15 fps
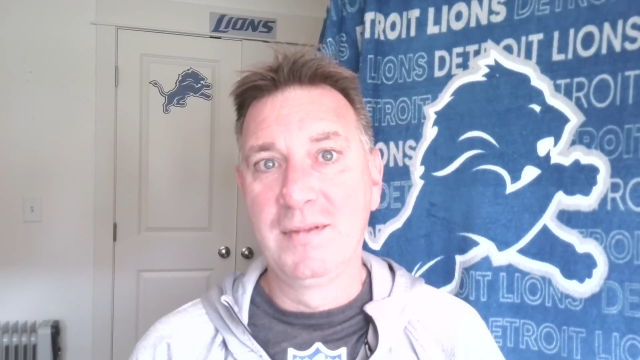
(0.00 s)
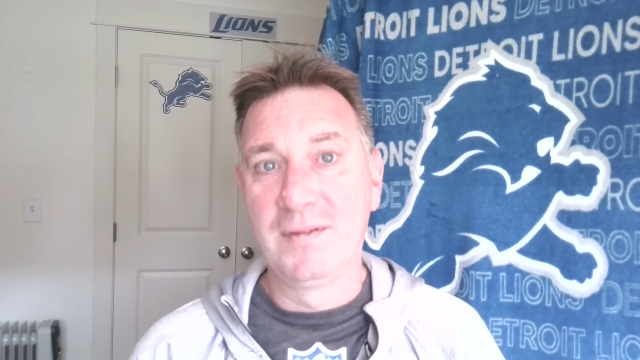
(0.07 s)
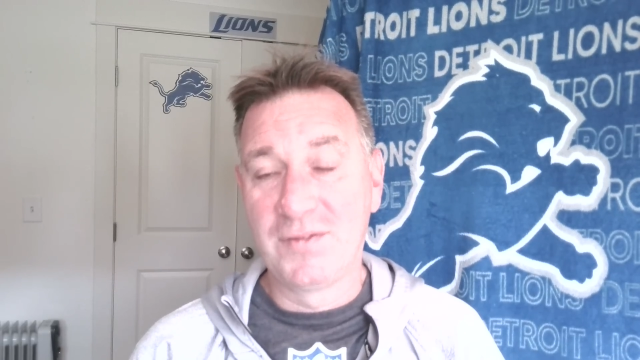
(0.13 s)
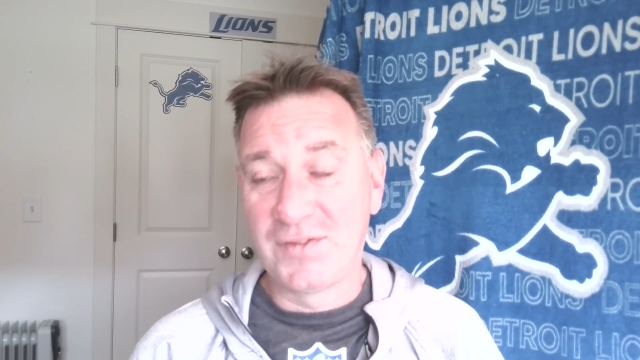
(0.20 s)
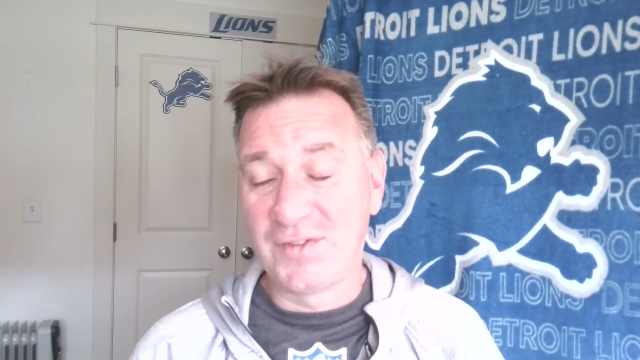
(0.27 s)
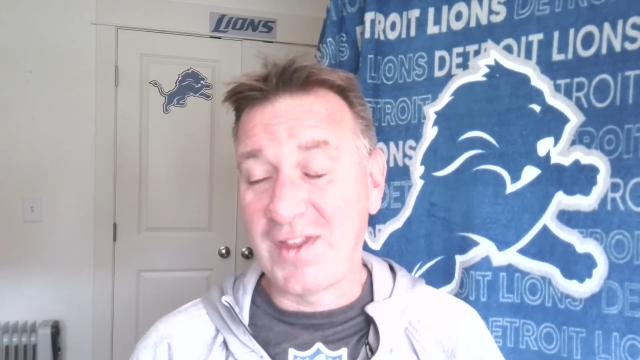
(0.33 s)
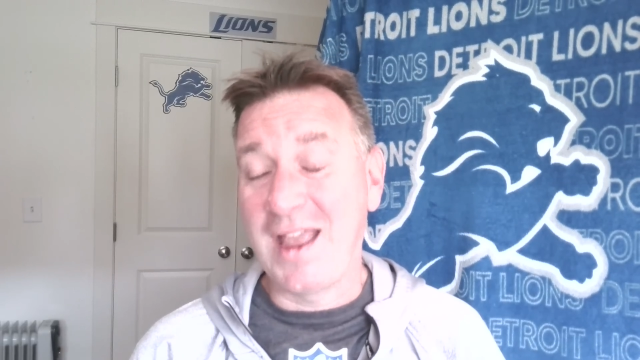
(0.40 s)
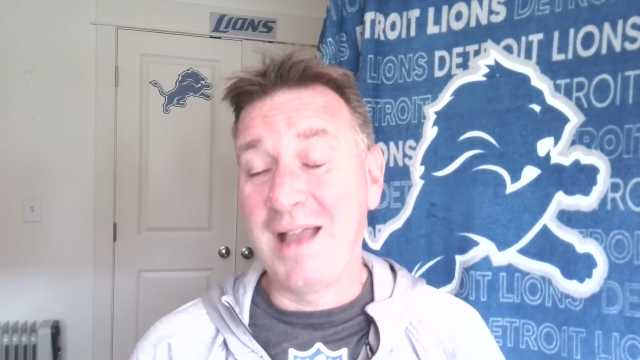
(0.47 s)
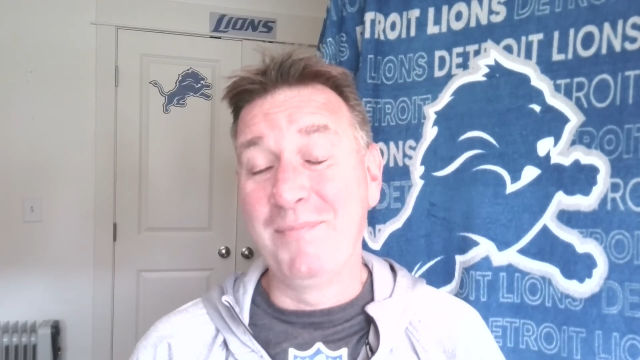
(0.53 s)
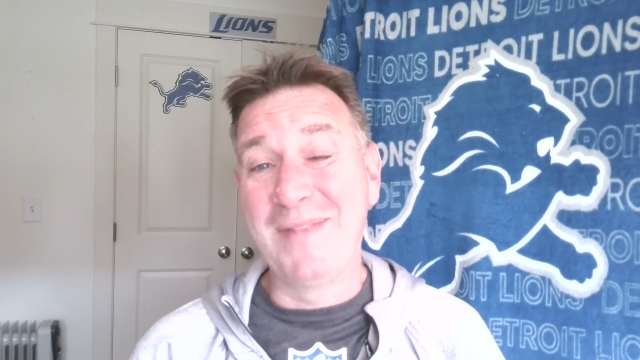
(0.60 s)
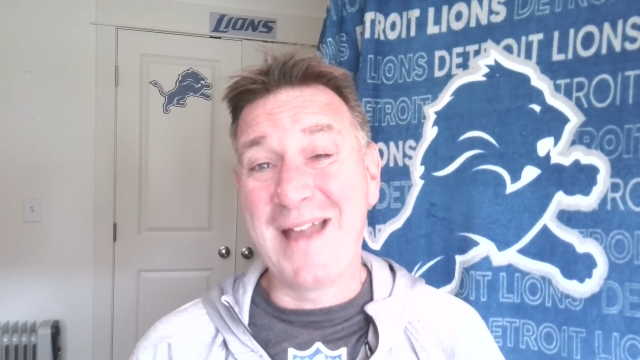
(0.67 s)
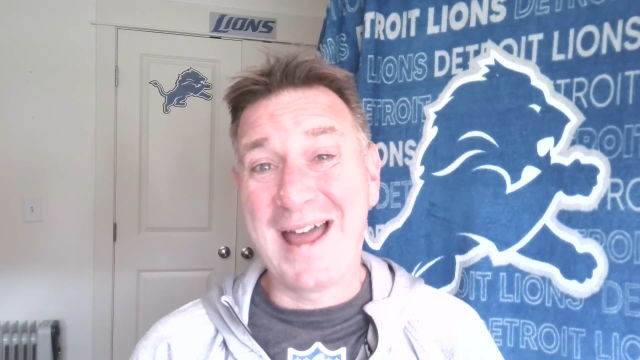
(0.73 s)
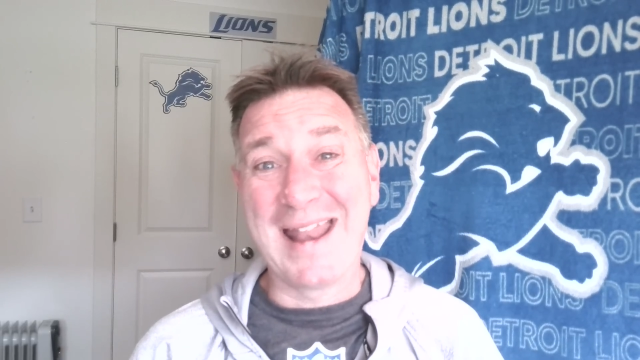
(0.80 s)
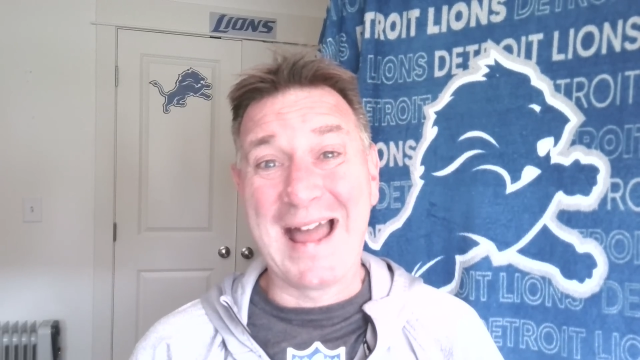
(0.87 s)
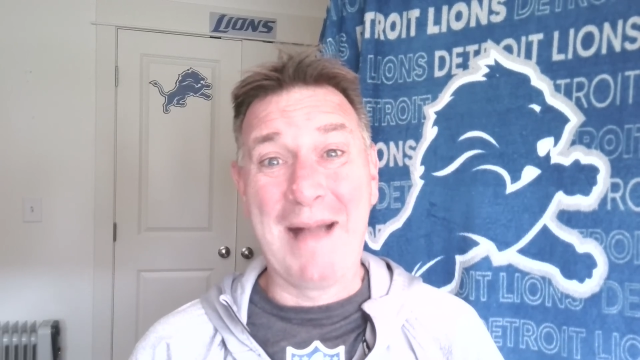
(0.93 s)
say I'm
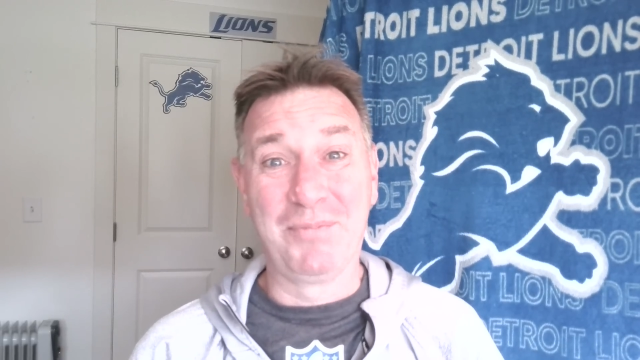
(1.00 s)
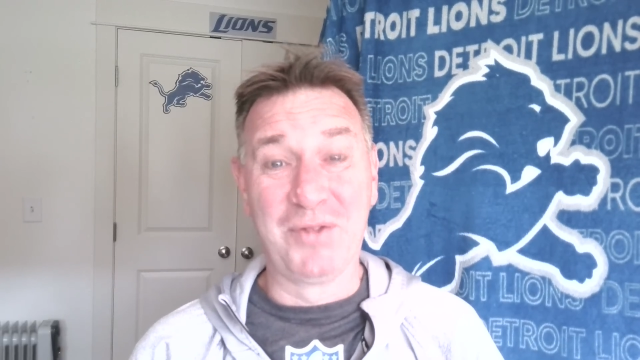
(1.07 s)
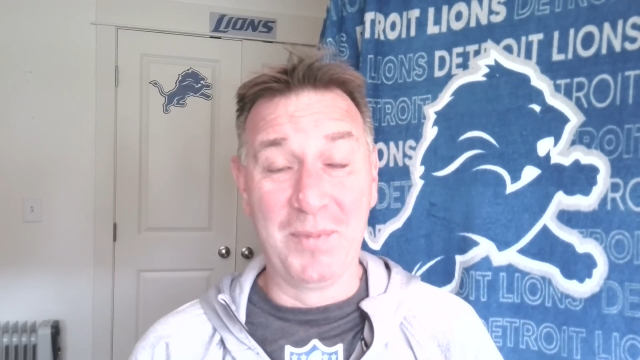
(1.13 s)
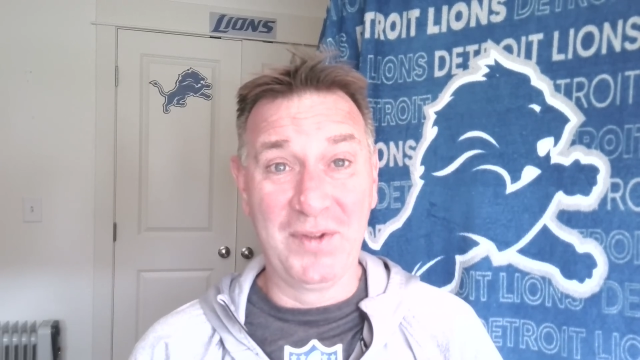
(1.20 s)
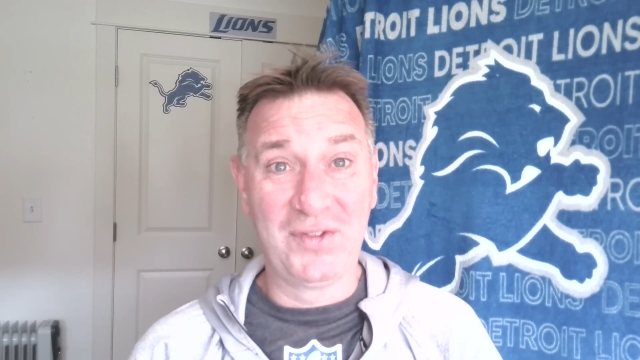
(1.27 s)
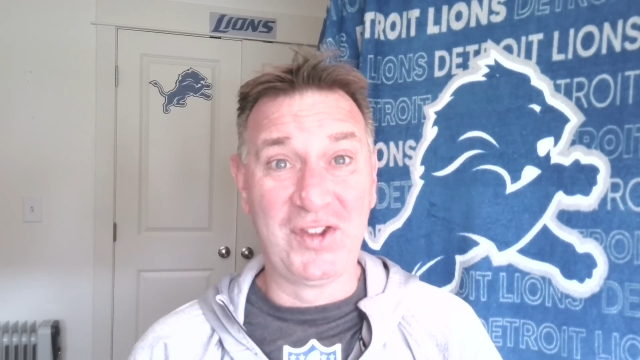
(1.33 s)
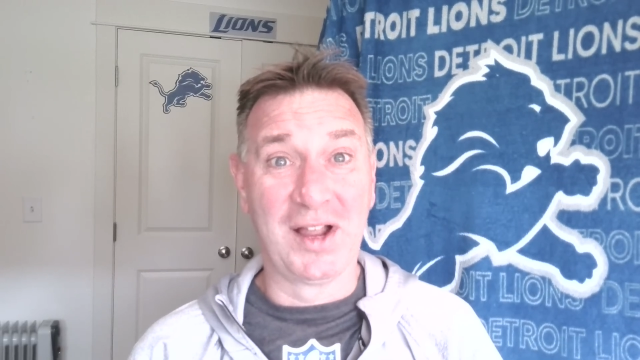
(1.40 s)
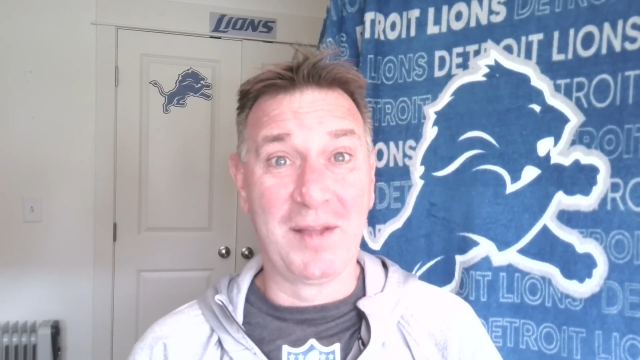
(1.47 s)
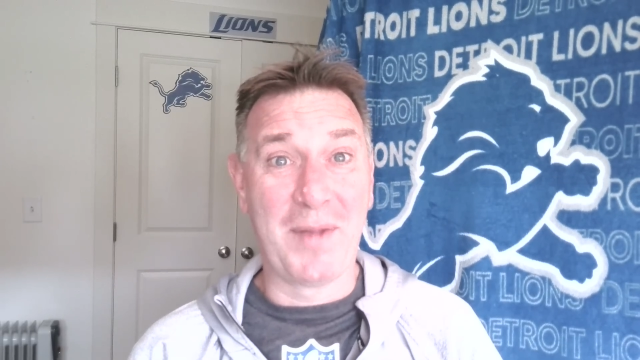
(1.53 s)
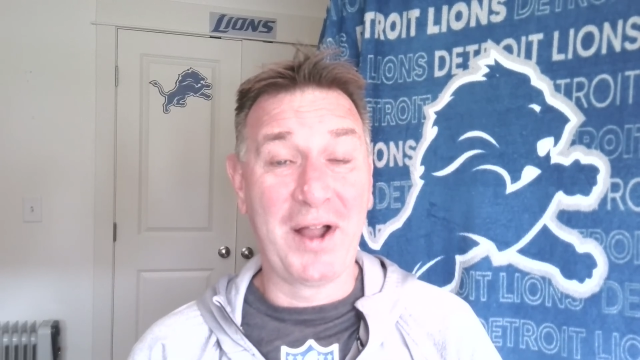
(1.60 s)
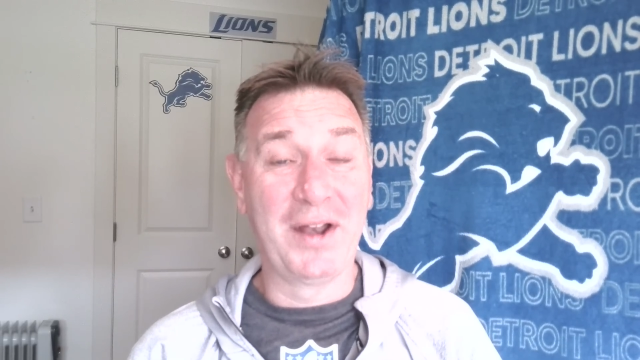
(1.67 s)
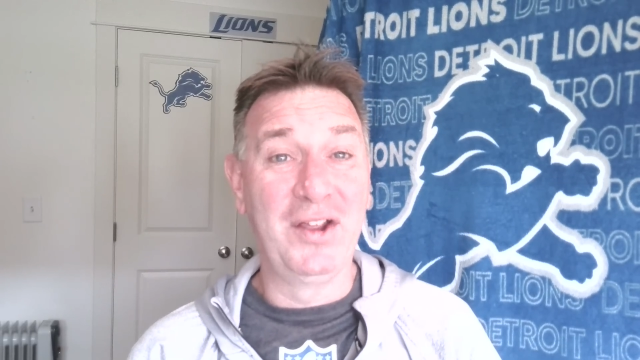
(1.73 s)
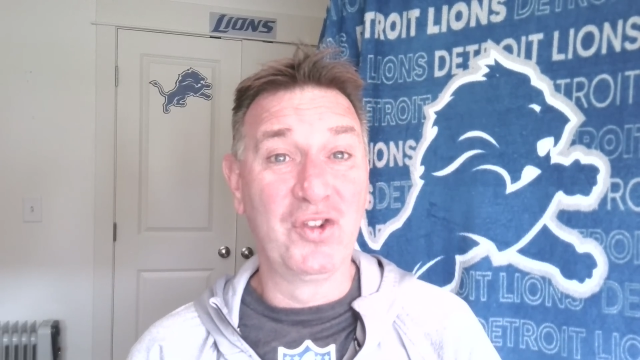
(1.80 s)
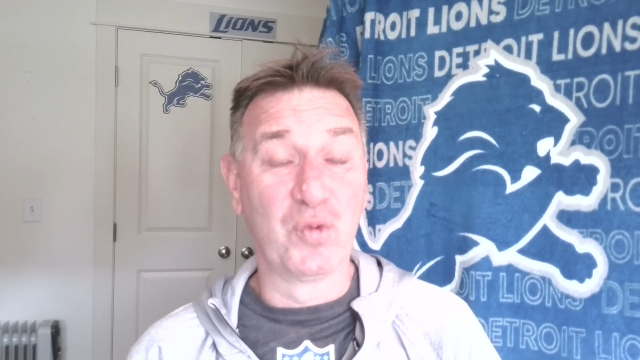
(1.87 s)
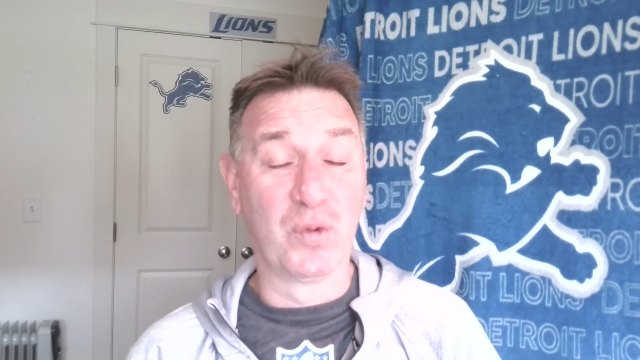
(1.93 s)
not optimistic
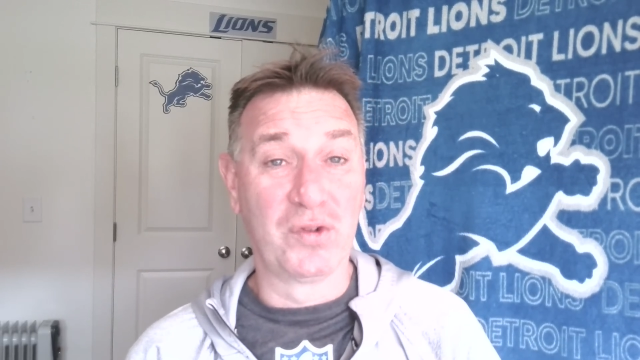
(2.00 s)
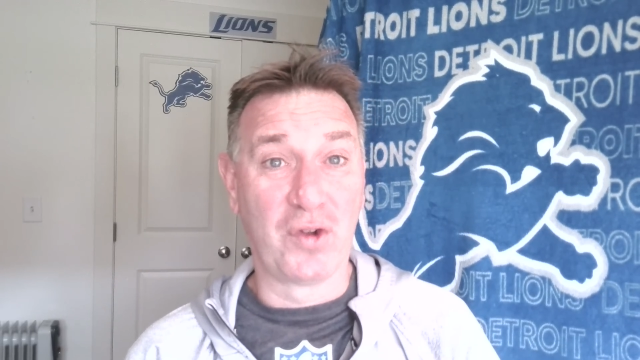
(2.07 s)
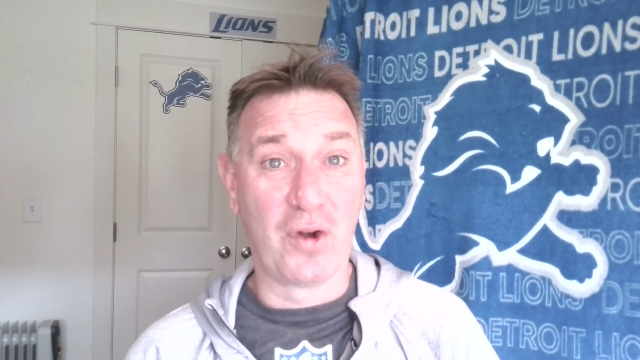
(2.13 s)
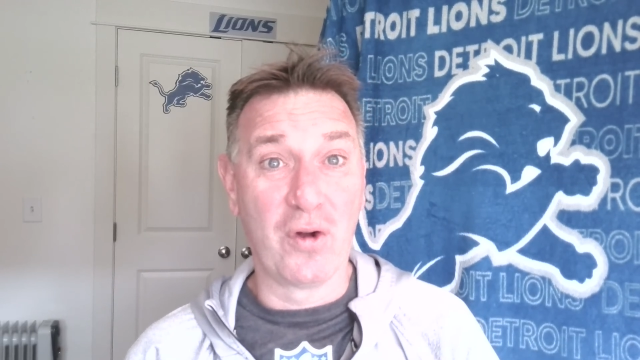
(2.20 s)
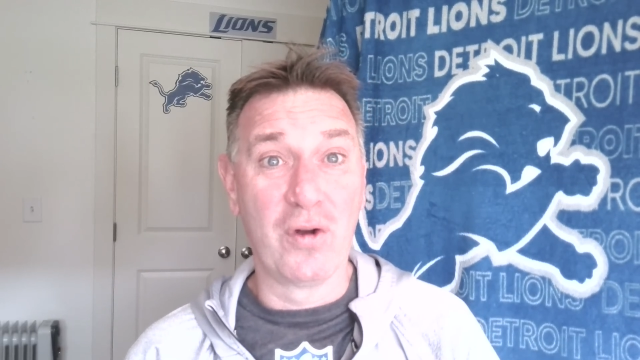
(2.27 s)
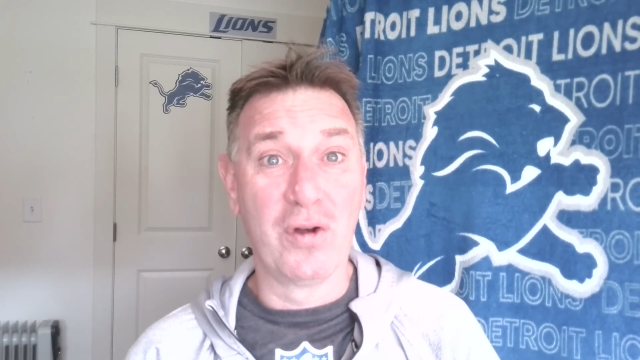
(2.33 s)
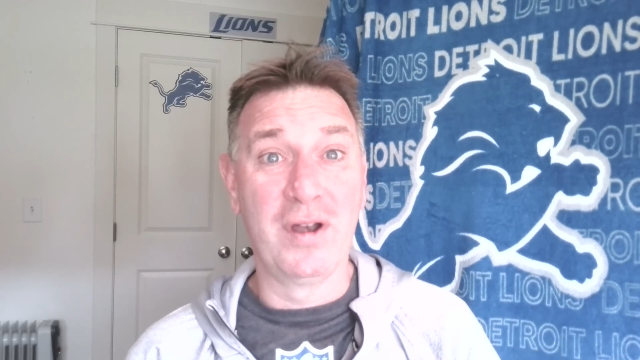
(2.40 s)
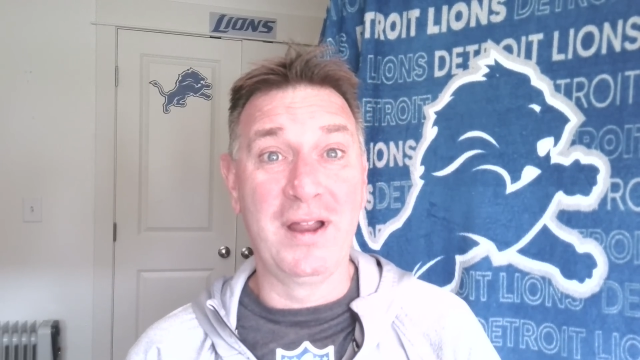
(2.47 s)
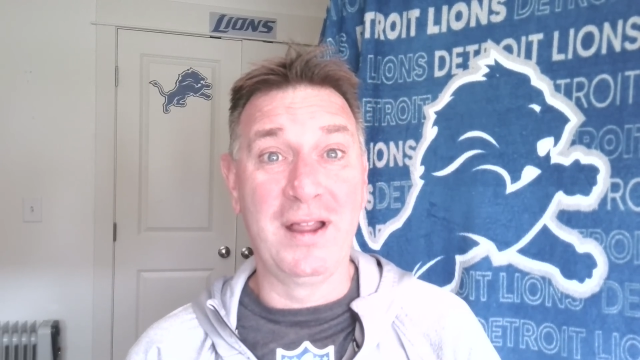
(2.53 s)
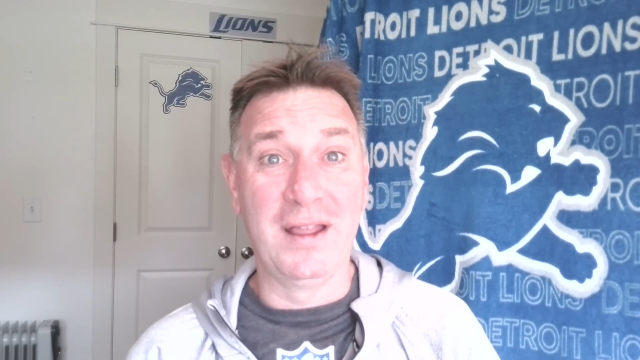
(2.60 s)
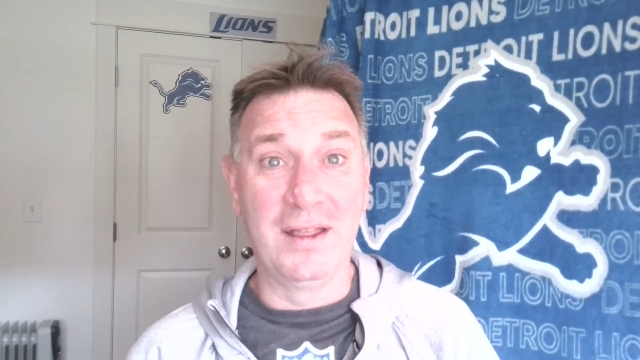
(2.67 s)
about his return